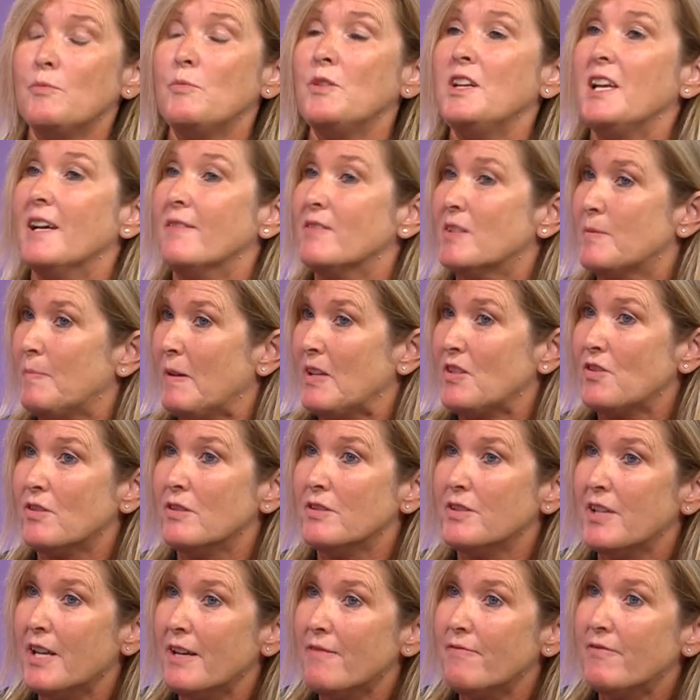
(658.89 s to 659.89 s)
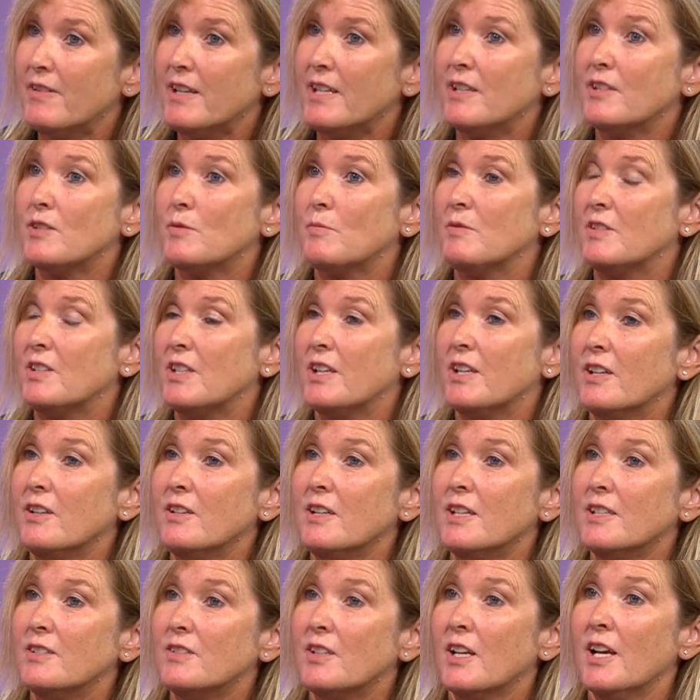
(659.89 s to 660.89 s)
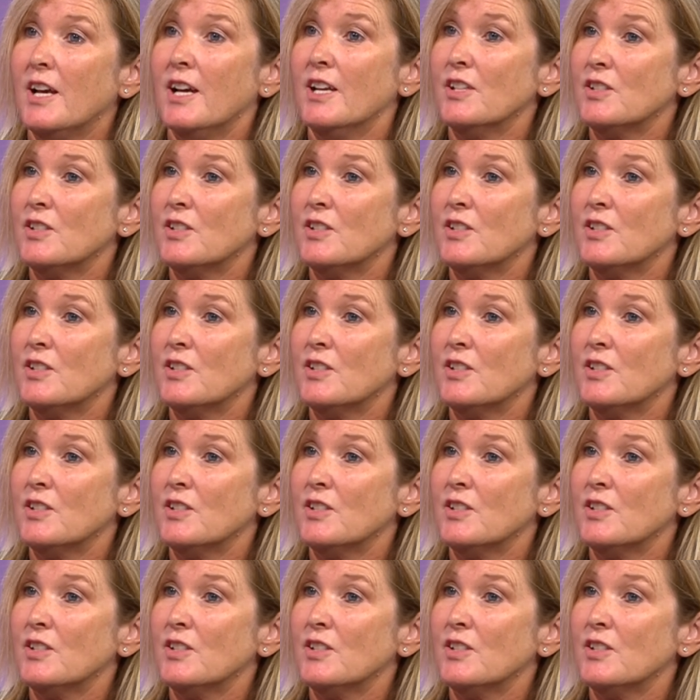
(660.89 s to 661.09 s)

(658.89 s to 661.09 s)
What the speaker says: We have special net fares with airlines.